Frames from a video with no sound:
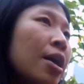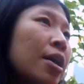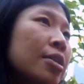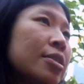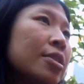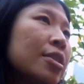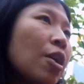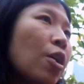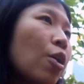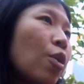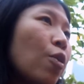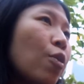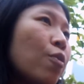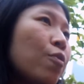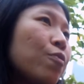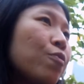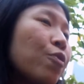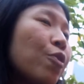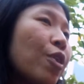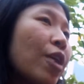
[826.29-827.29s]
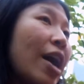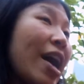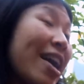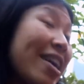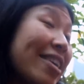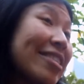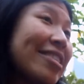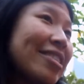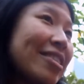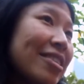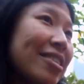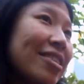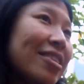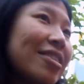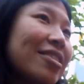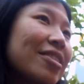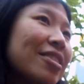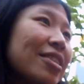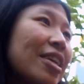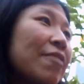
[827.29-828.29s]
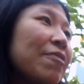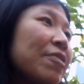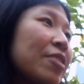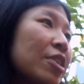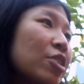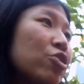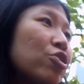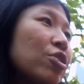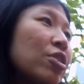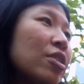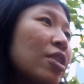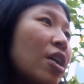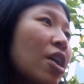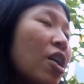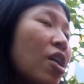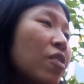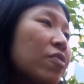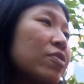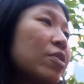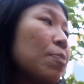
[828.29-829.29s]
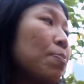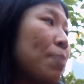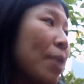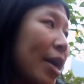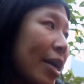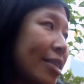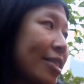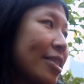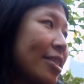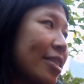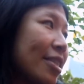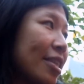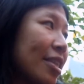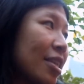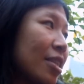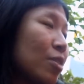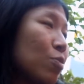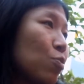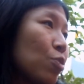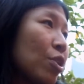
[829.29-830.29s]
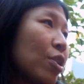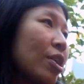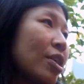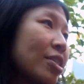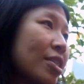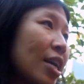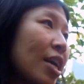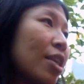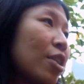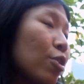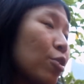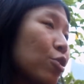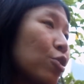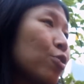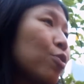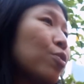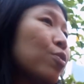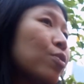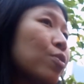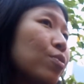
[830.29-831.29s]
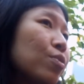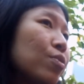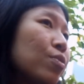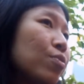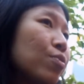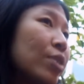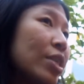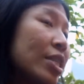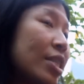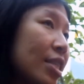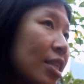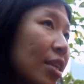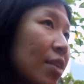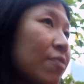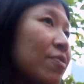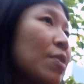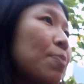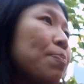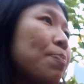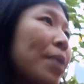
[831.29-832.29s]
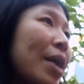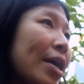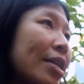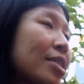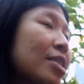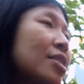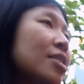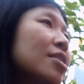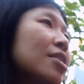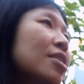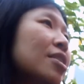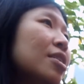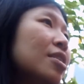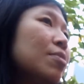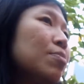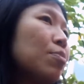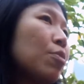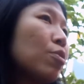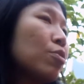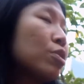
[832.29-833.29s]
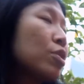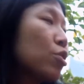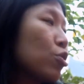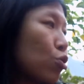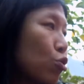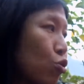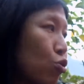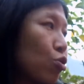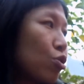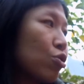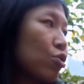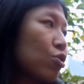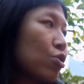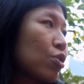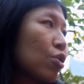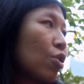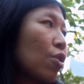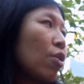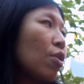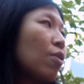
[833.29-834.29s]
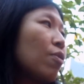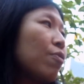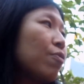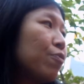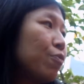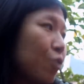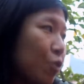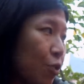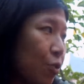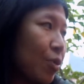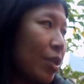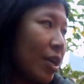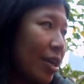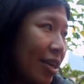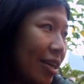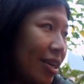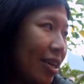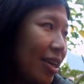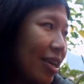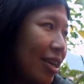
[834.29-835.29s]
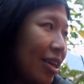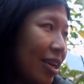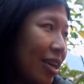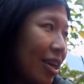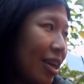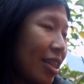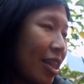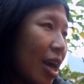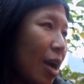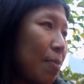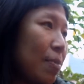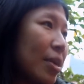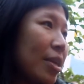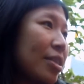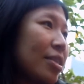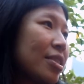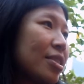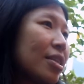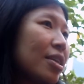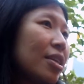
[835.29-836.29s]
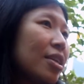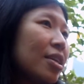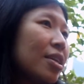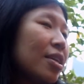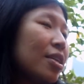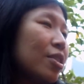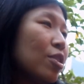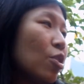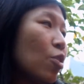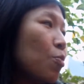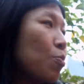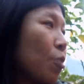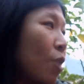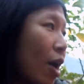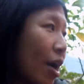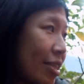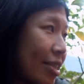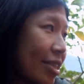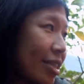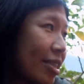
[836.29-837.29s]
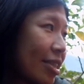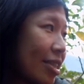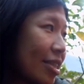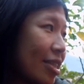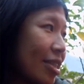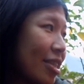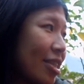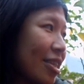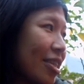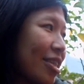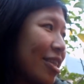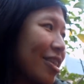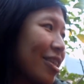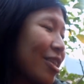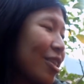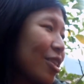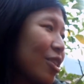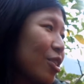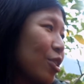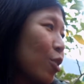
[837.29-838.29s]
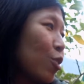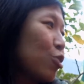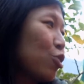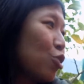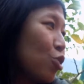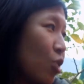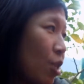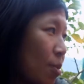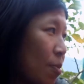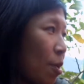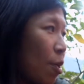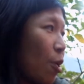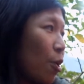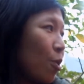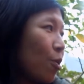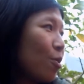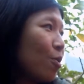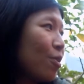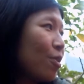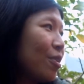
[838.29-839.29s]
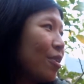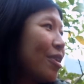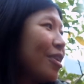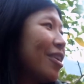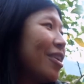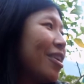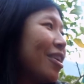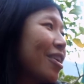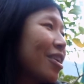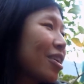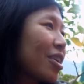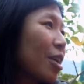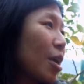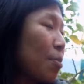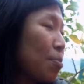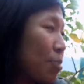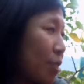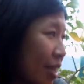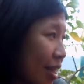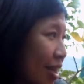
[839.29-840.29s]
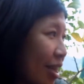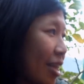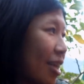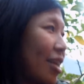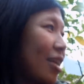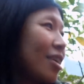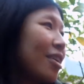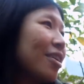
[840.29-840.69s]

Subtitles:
So for us, the definition of the best is we're entitled to receive the best, most nutritional food. And that means no processed, no GMO, completely